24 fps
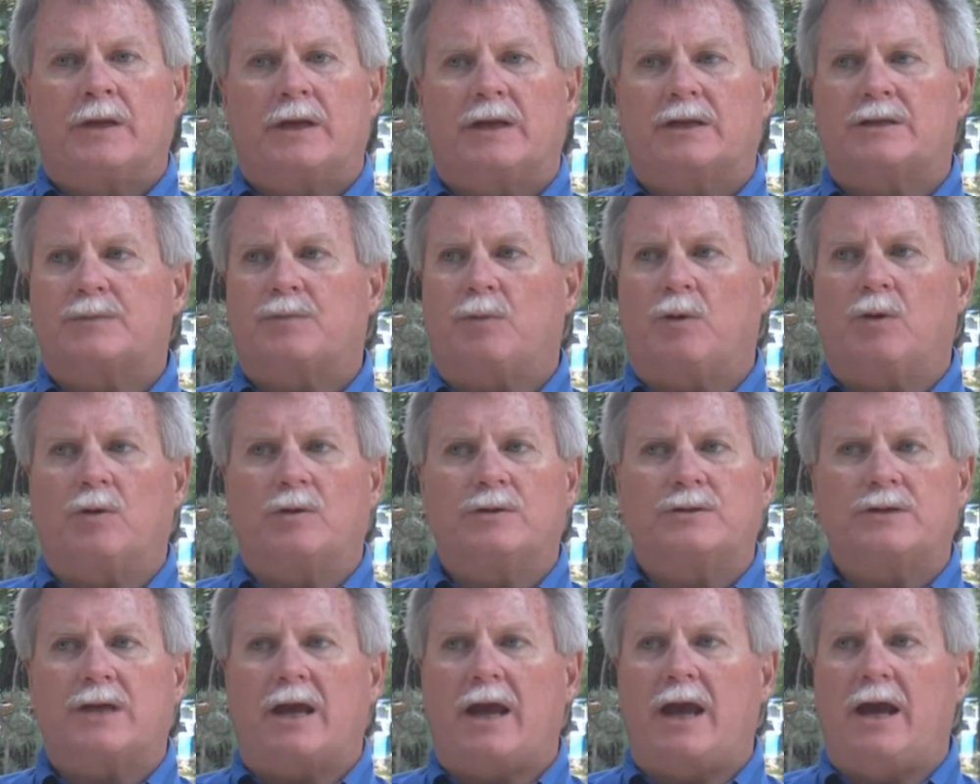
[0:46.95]

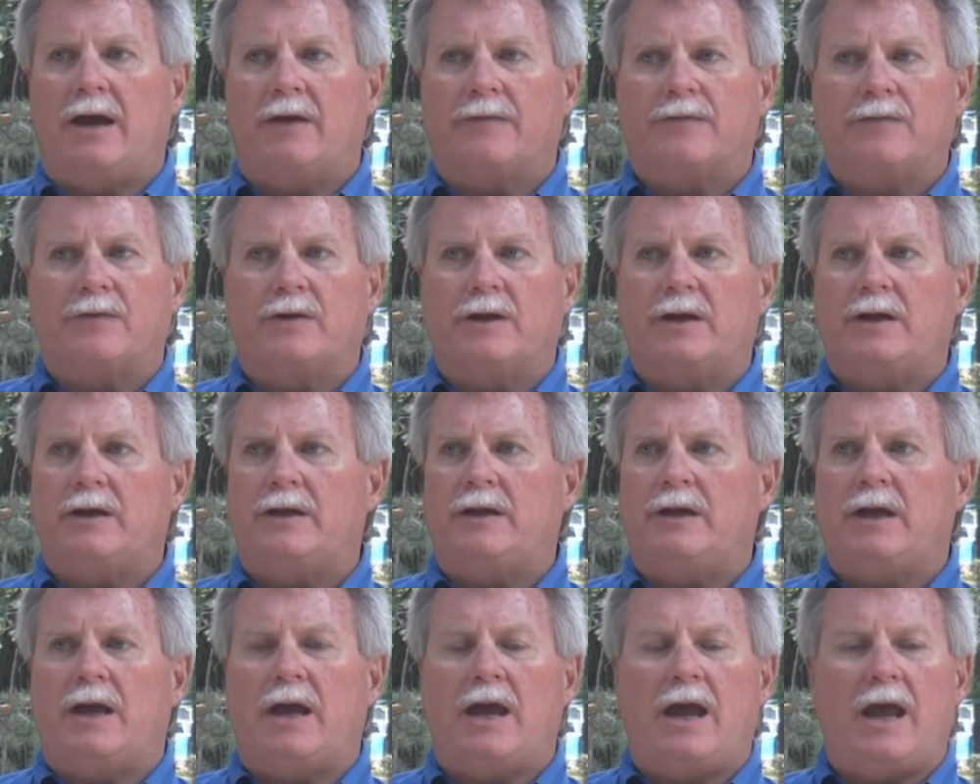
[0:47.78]
explores
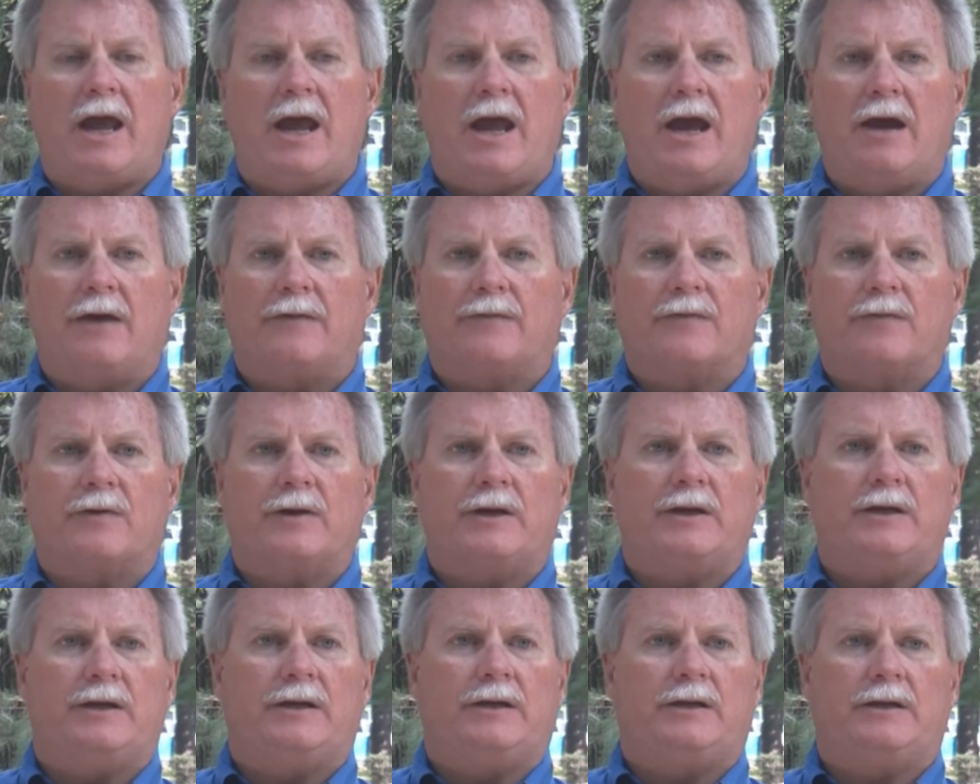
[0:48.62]
every,
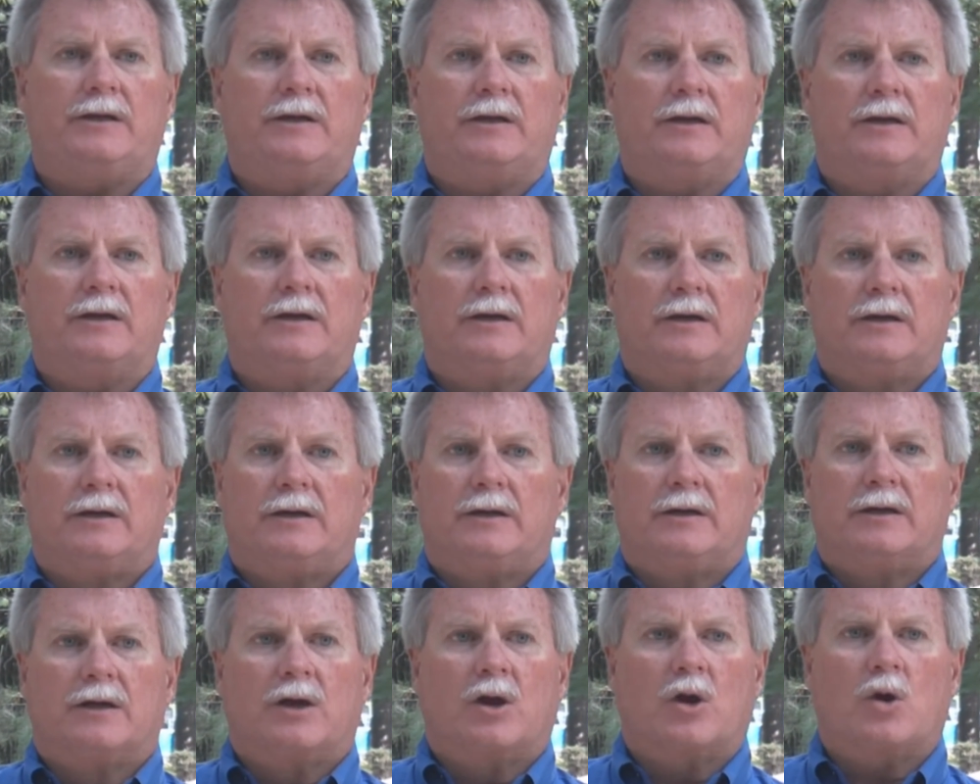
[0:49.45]
every
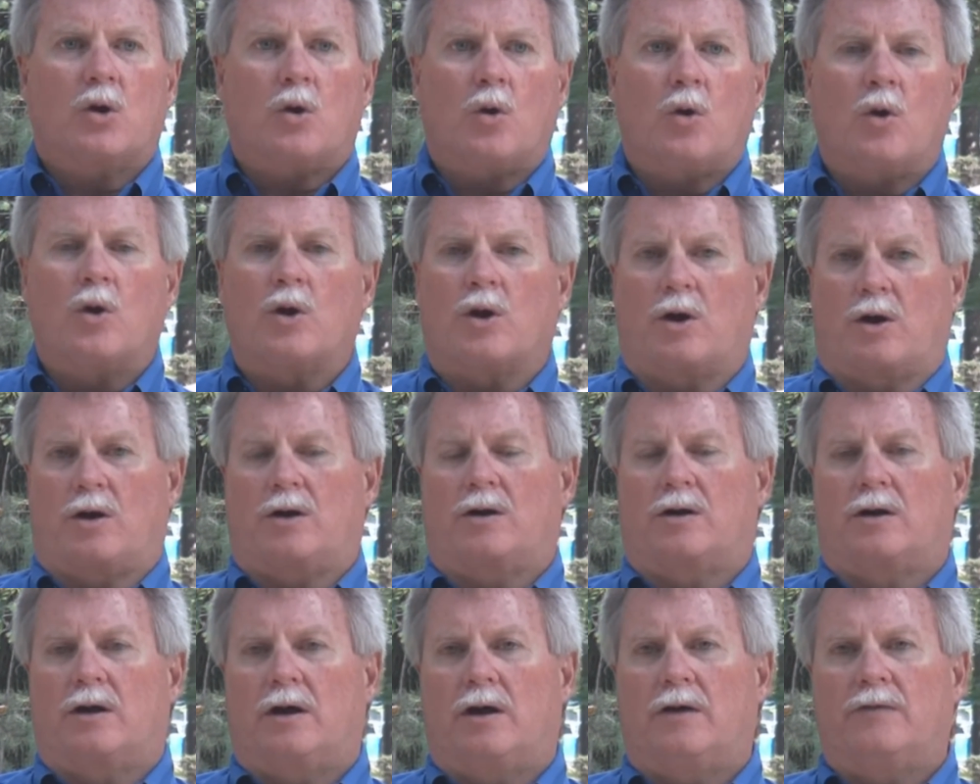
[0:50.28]
corner
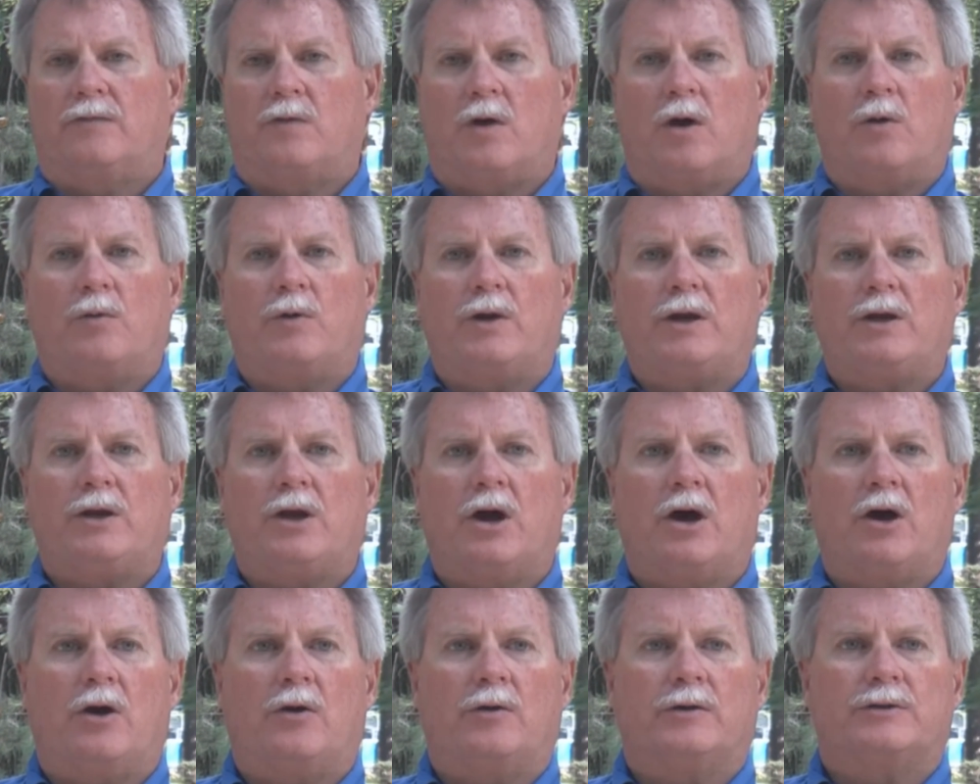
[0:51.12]
of what we
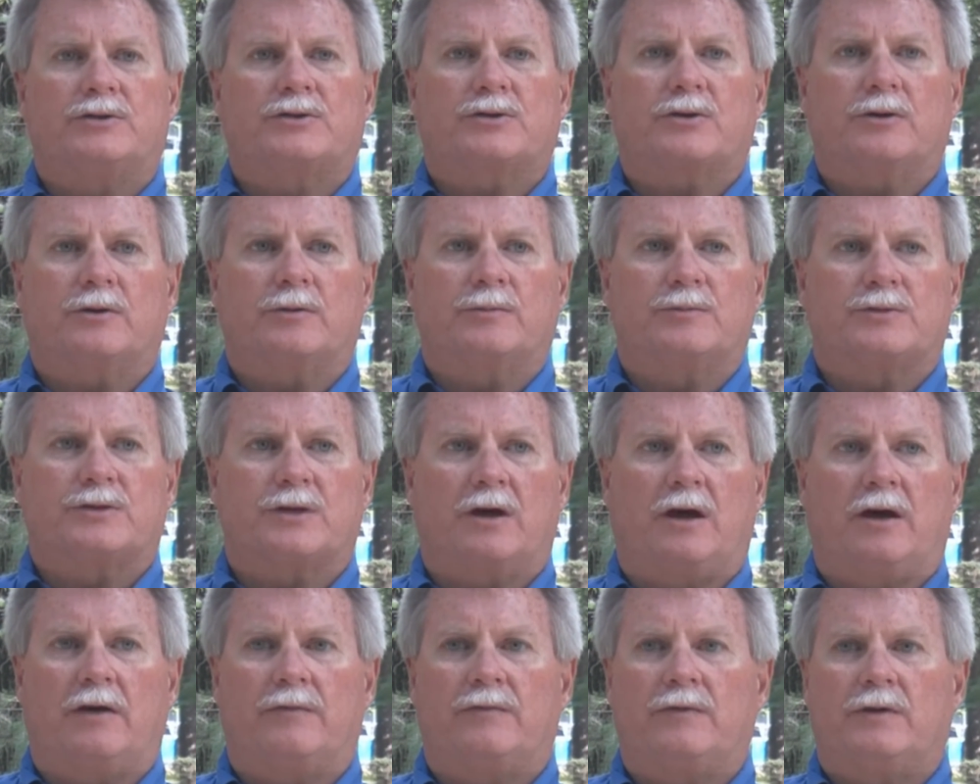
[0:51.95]
know in terms
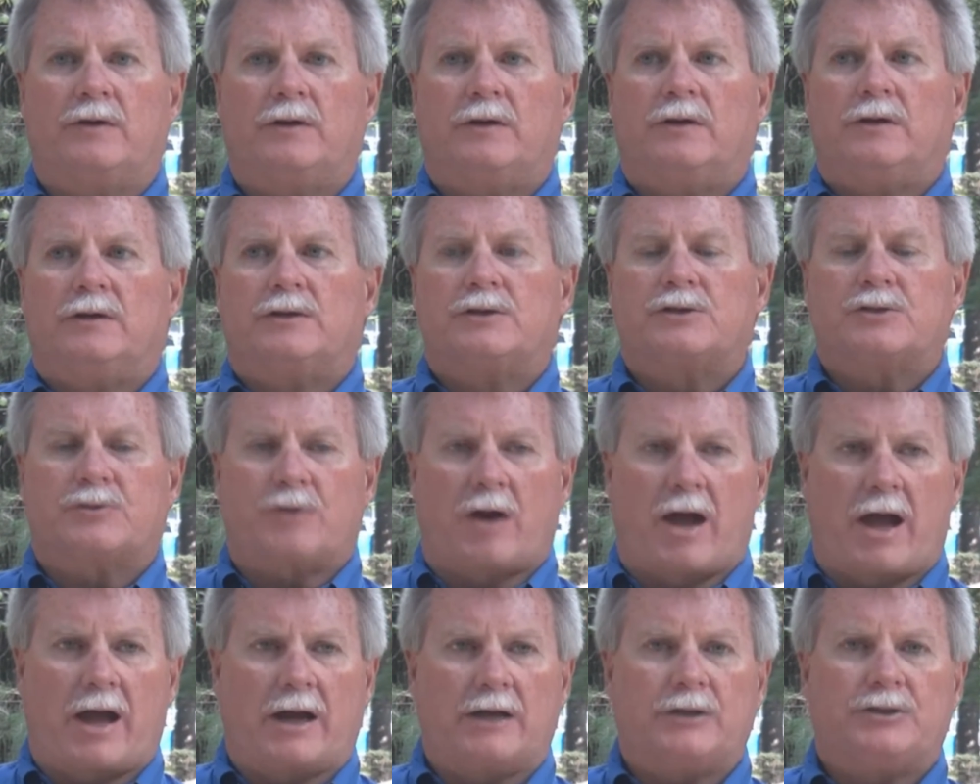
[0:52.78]
of
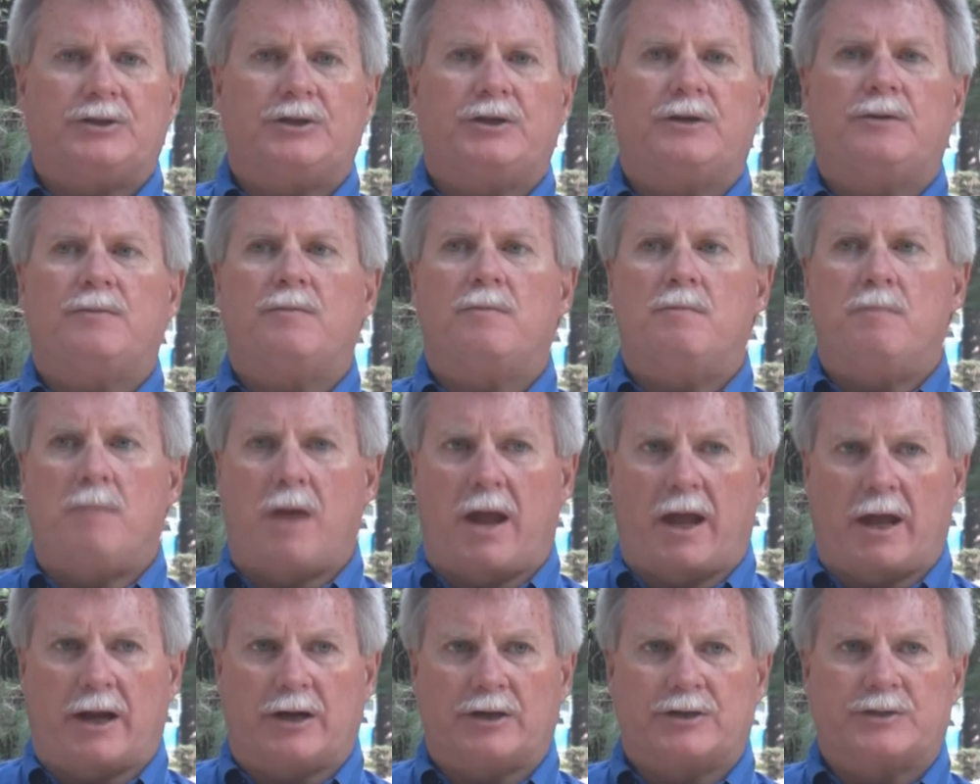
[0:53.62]
strategy,
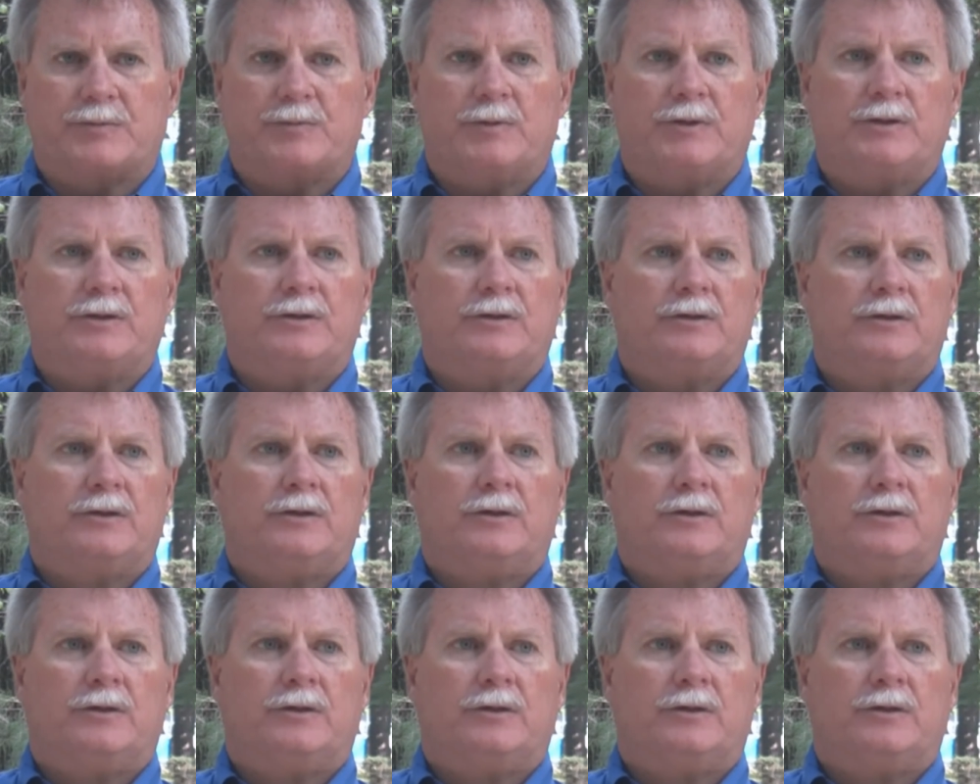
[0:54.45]
management,